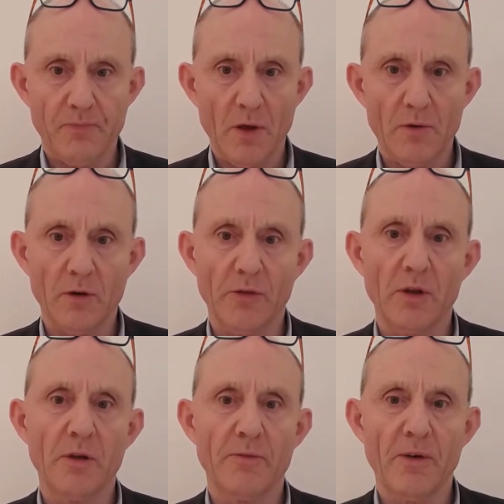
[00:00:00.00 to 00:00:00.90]
look at
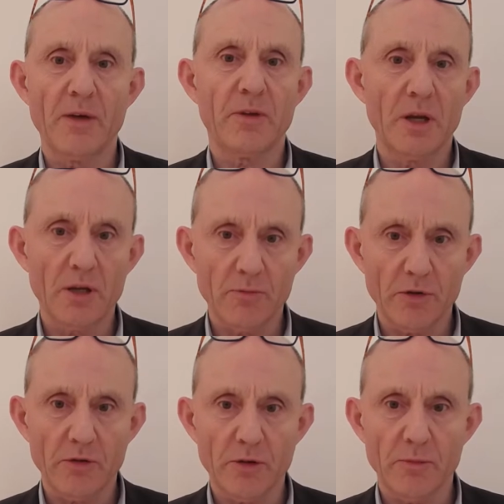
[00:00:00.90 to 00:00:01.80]
the 5 kingdom
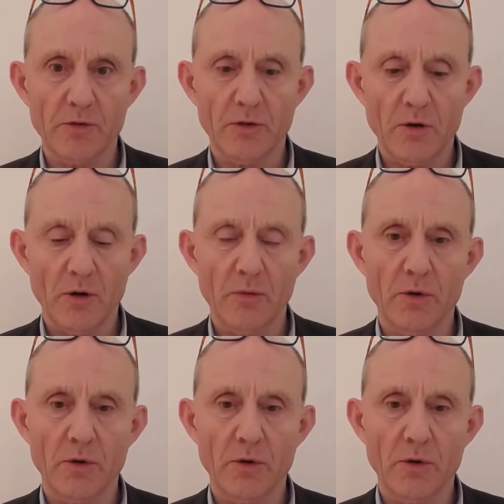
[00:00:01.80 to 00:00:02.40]
system, as it's called.